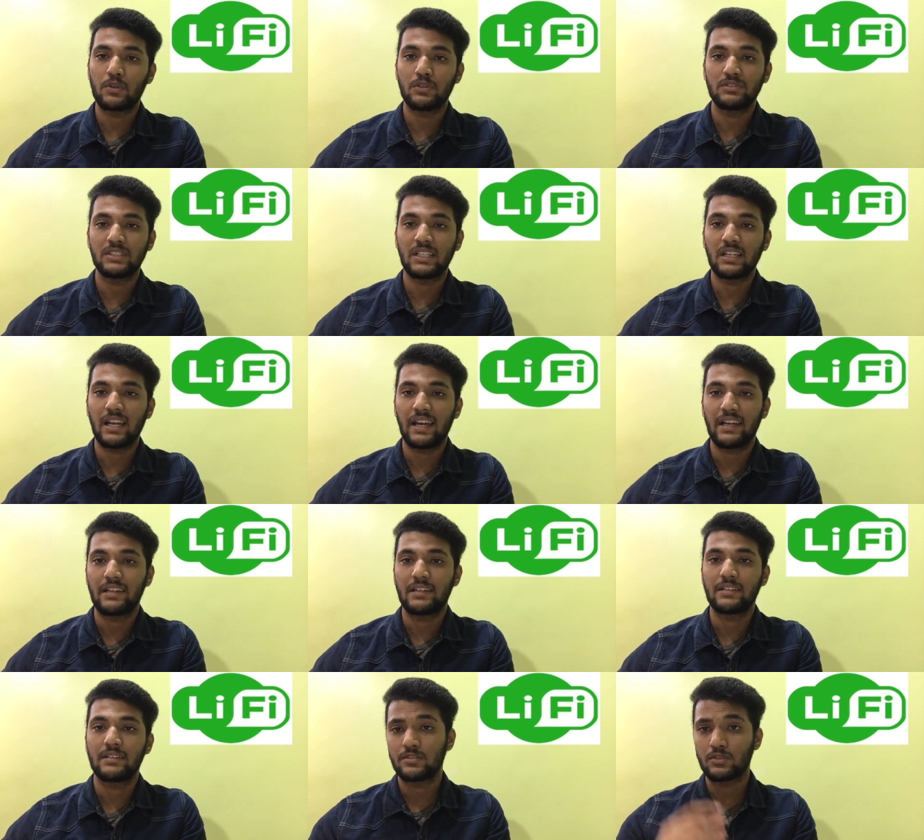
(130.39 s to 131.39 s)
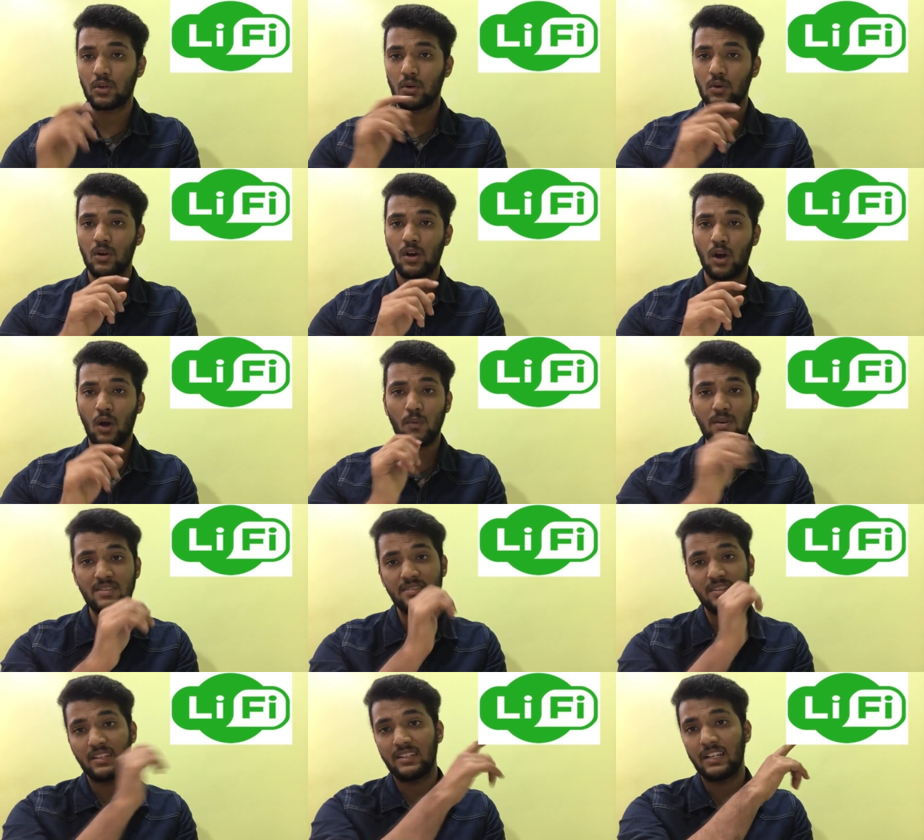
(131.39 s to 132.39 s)
using light. So, how
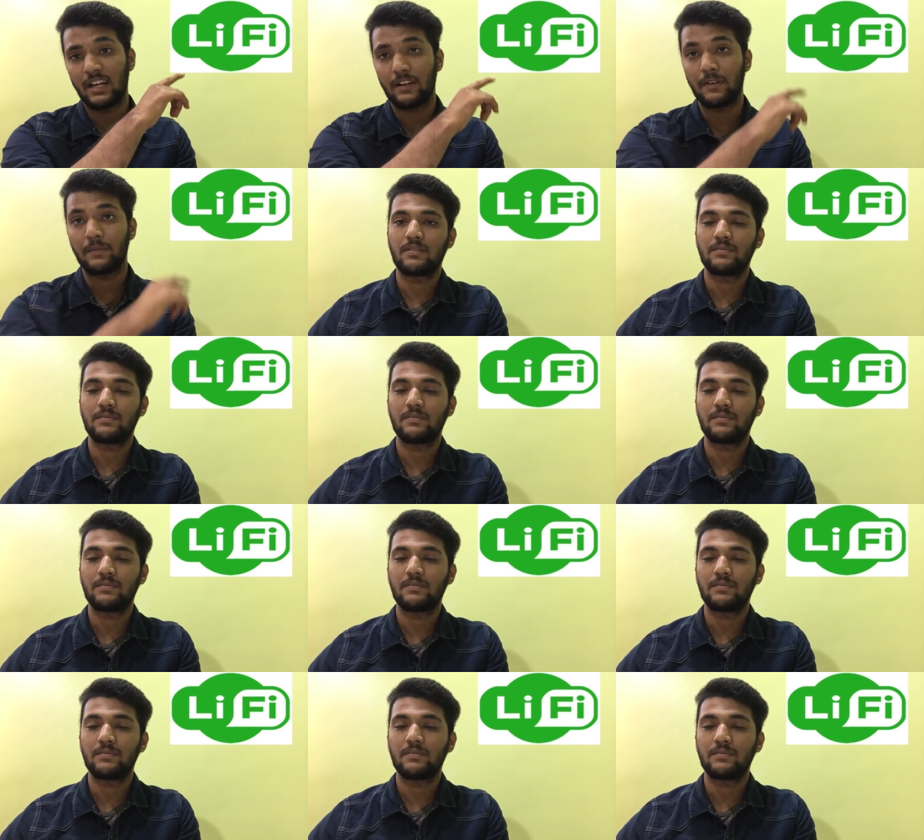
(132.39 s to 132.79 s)
is it done?